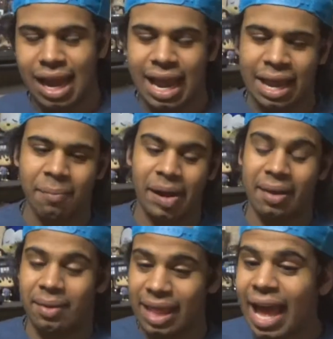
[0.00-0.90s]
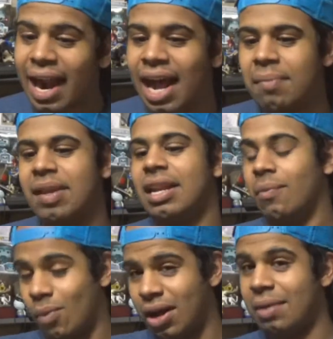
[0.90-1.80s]
And by that, I mean,
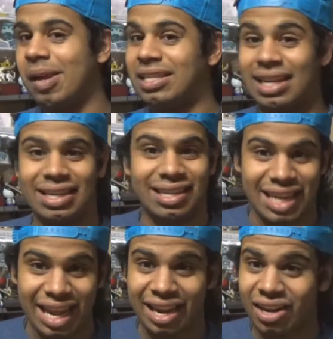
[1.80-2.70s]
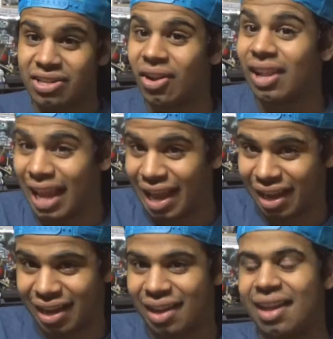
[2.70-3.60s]
one, it makes it dated as all
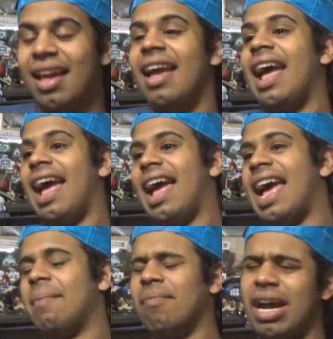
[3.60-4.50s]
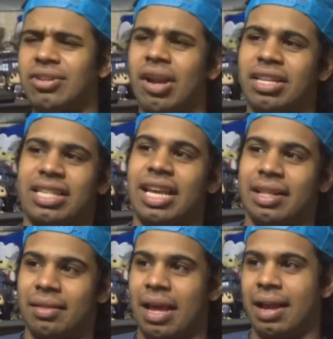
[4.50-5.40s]
heck. And mind you, not
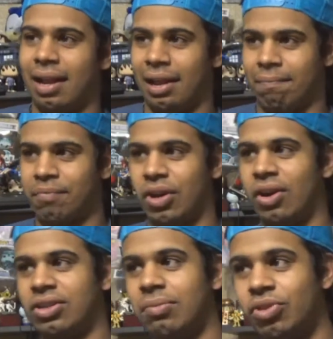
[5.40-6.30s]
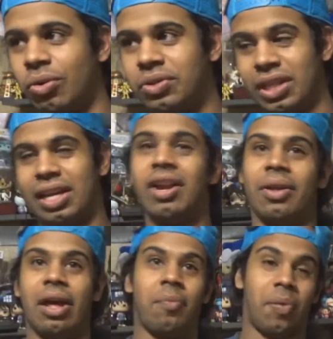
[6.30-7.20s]
saying that, like, there are some jokes in here
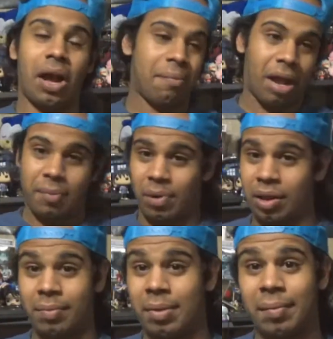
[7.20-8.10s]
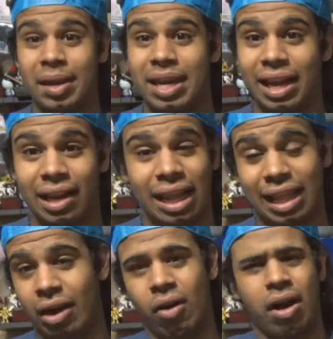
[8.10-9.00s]
that pro- might probably maybe dated
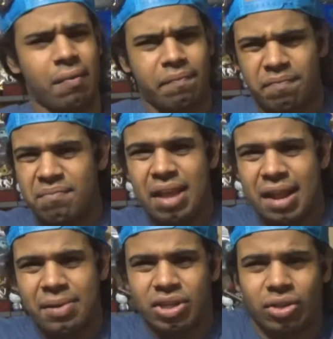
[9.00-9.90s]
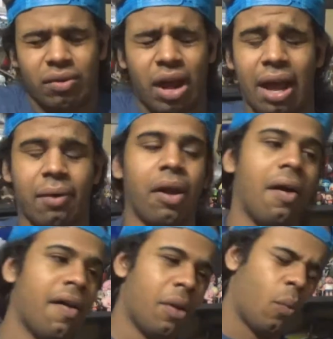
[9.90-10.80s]
later on. Maybe, I don't know.
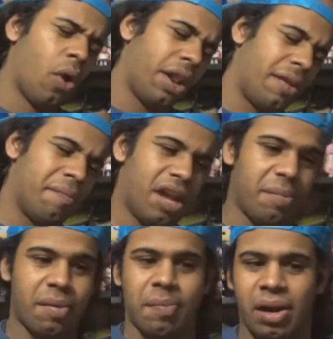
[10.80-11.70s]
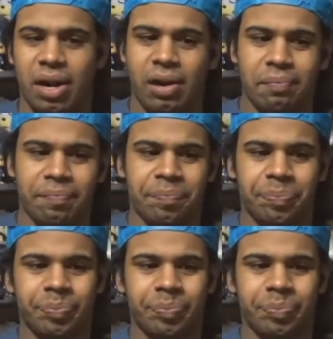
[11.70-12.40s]
One of them, maybe. But, um,